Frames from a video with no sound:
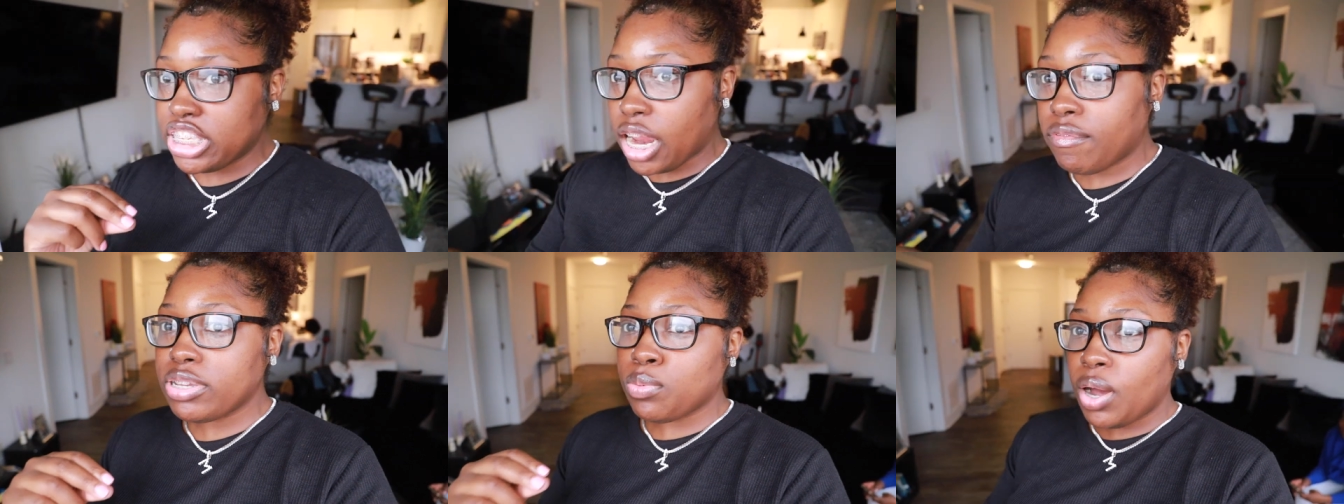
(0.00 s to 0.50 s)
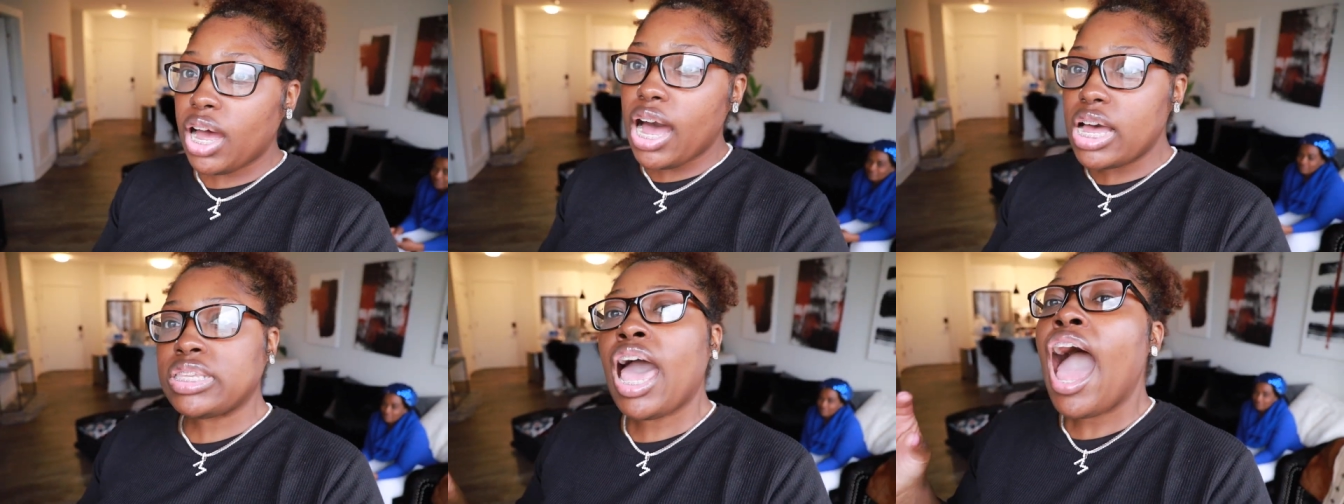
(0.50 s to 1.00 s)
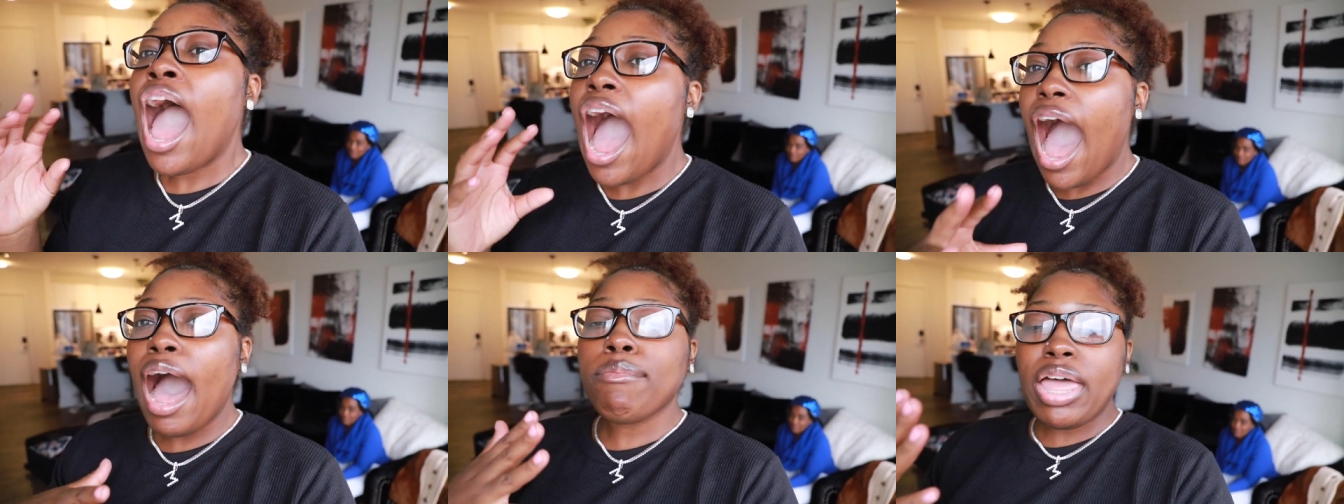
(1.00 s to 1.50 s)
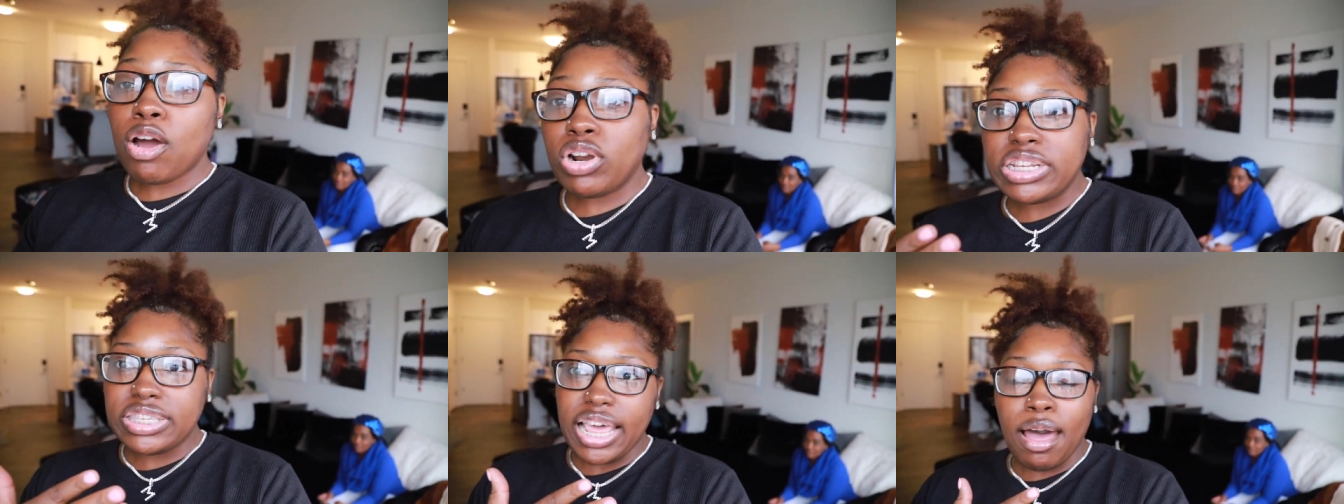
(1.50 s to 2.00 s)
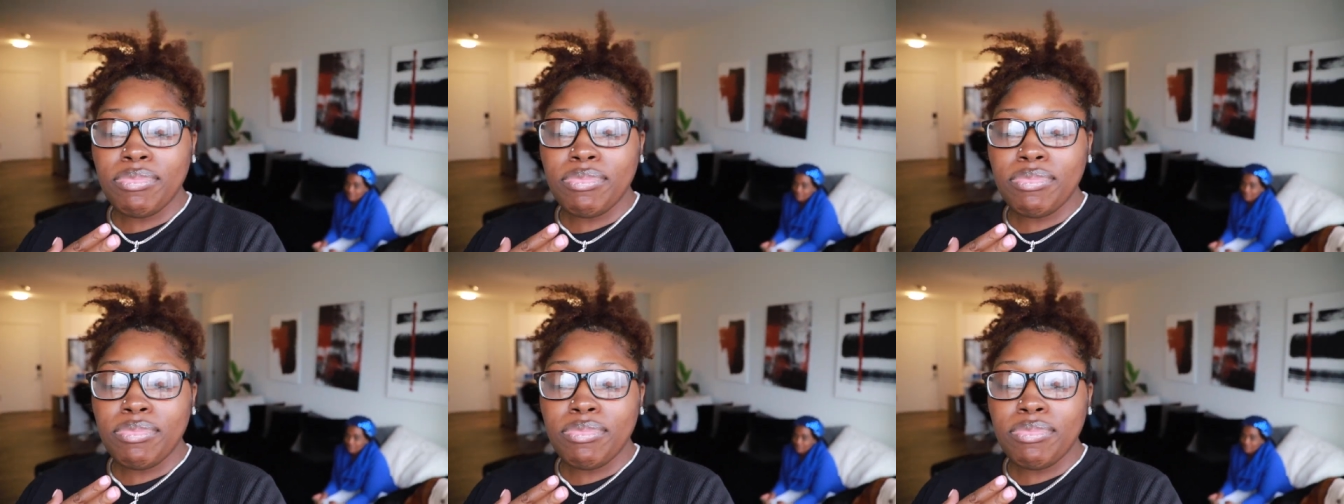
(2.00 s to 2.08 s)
the service was, I'm not going to,